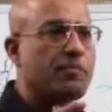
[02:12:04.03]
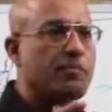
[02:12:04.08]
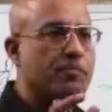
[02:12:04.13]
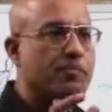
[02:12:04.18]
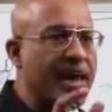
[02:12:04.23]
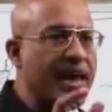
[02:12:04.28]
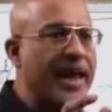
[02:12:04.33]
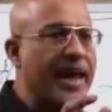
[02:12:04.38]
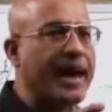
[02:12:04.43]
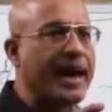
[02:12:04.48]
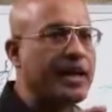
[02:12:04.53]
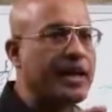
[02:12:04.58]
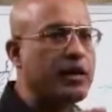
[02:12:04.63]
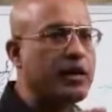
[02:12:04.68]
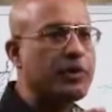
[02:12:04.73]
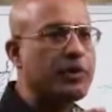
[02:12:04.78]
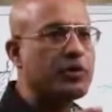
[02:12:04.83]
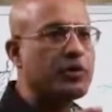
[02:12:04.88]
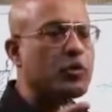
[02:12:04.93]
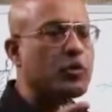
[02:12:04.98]
may end up
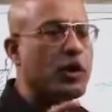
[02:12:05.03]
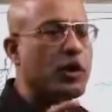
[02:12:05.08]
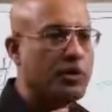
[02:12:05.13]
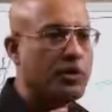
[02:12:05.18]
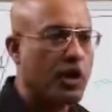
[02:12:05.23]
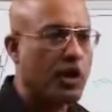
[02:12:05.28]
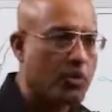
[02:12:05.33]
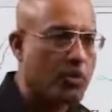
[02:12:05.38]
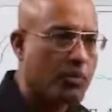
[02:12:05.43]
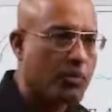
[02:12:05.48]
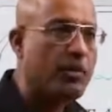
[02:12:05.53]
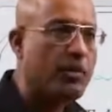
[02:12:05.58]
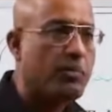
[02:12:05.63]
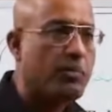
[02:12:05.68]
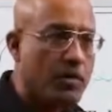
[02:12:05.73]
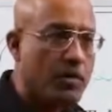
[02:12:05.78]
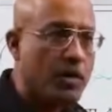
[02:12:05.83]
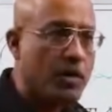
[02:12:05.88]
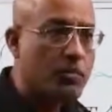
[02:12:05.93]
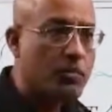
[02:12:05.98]
into abnormal
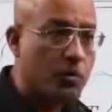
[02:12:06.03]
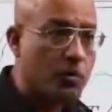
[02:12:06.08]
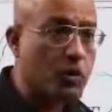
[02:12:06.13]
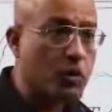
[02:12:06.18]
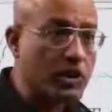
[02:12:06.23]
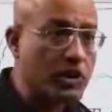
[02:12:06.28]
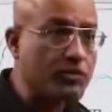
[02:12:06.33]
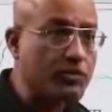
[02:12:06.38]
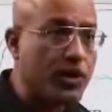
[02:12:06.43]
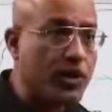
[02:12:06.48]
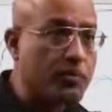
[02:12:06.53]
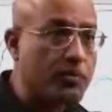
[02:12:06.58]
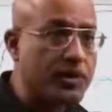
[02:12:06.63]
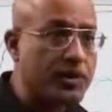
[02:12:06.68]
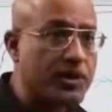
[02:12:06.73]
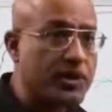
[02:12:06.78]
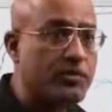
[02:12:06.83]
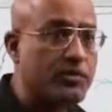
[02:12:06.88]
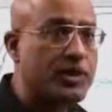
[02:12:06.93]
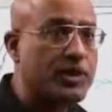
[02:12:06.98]
protein
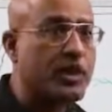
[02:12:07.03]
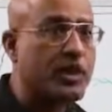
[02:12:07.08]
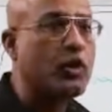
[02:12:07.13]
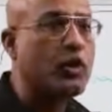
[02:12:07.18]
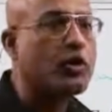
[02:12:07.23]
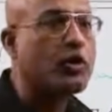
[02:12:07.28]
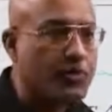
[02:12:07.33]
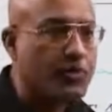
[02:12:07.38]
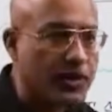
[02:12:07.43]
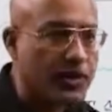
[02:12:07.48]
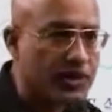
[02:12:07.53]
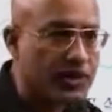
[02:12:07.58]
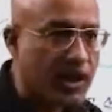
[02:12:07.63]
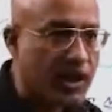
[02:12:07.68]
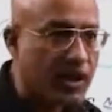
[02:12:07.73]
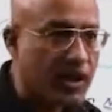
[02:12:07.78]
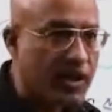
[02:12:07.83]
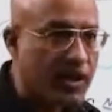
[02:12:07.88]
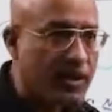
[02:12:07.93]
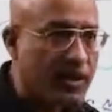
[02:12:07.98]
formation which are not functional,
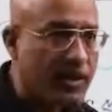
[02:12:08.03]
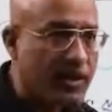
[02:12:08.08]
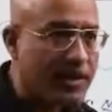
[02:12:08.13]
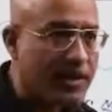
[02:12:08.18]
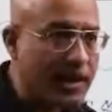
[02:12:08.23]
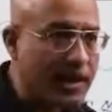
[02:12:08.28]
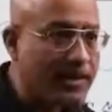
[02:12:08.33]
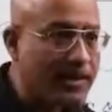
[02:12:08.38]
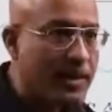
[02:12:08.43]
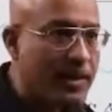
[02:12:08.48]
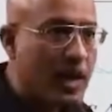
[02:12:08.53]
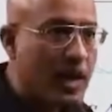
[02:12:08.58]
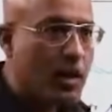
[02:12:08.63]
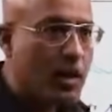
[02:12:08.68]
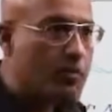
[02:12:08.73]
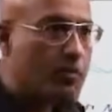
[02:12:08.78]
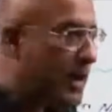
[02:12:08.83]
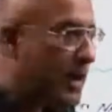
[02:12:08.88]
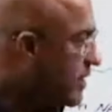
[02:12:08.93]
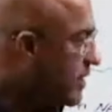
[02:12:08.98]
right?
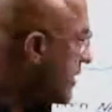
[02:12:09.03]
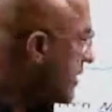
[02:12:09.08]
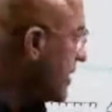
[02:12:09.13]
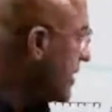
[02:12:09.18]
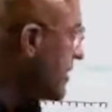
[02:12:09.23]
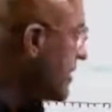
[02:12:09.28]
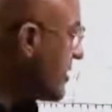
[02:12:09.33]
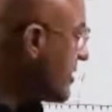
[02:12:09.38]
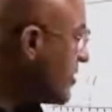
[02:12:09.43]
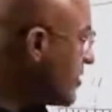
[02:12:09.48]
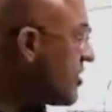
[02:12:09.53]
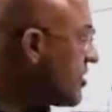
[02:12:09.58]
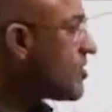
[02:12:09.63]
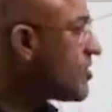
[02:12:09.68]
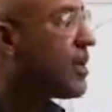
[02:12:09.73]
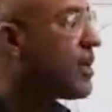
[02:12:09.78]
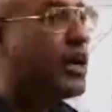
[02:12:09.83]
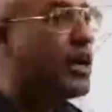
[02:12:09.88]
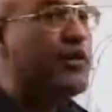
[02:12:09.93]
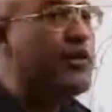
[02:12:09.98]
But this is
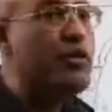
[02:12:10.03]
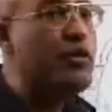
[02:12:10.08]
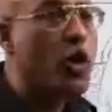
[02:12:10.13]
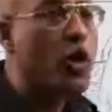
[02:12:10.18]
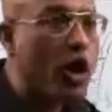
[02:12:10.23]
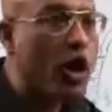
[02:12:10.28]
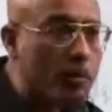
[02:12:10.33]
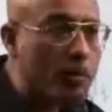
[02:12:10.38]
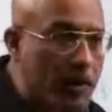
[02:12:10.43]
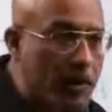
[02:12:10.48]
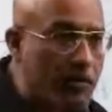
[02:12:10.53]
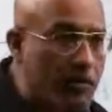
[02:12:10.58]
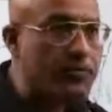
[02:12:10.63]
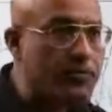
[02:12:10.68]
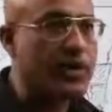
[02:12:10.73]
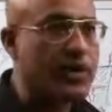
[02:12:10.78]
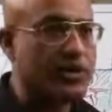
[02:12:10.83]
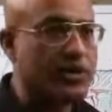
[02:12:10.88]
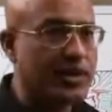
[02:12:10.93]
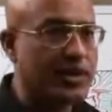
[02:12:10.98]
normal
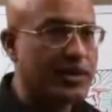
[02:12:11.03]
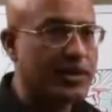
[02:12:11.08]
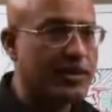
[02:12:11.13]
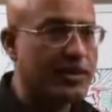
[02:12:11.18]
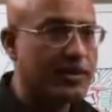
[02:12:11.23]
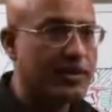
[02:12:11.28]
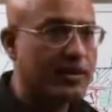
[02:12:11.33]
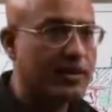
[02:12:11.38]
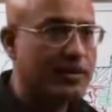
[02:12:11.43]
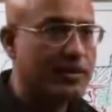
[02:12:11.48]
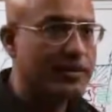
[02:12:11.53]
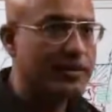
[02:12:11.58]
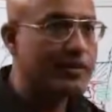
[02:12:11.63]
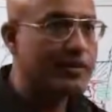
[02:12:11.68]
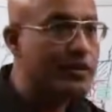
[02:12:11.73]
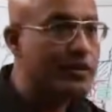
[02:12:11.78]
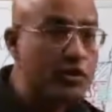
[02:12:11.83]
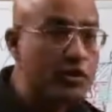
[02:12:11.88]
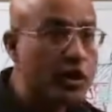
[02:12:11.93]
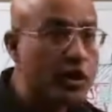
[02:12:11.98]
function. This is
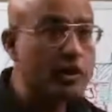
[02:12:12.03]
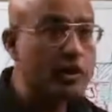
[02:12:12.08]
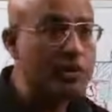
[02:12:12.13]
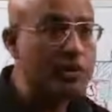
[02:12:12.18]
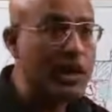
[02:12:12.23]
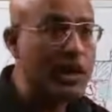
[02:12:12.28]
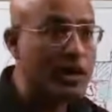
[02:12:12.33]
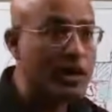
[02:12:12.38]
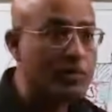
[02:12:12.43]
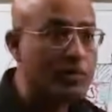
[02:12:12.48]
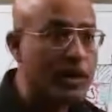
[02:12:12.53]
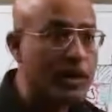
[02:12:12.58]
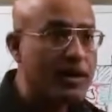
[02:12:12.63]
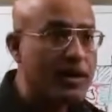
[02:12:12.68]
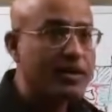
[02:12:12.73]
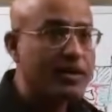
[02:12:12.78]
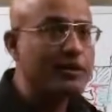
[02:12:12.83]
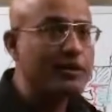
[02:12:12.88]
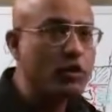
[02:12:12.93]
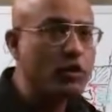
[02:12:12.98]
not abnormal.
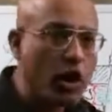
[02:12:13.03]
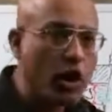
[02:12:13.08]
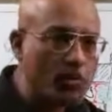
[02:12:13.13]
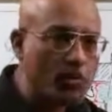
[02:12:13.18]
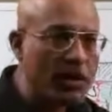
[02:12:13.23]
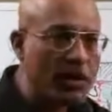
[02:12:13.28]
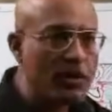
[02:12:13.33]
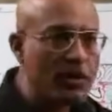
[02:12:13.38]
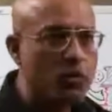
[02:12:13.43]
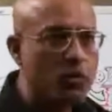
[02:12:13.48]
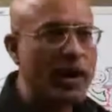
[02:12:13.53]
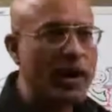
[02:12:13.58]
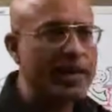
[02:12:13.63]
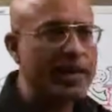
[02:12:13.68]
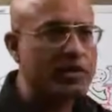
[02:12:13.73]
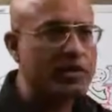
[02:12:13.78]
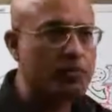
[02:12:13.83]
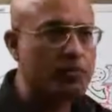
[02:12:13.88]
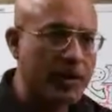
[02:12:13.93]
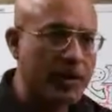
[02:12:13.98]
Normally,
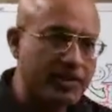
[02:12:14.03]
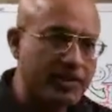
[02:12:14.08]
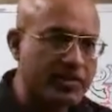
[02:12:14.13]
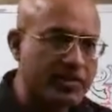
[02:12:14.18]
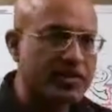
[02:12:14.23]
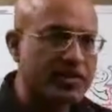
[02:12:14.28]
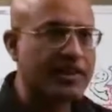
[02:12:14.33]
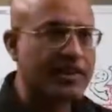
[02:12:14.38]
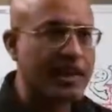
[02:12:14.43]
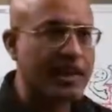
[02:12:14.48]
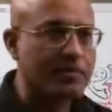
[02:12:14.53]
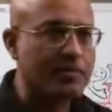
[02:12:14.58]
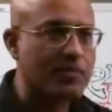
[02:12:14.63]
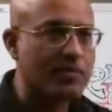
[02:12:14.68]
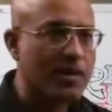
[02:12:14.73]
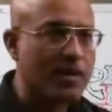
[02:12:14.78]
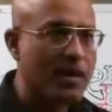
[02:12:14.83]
virus plays this game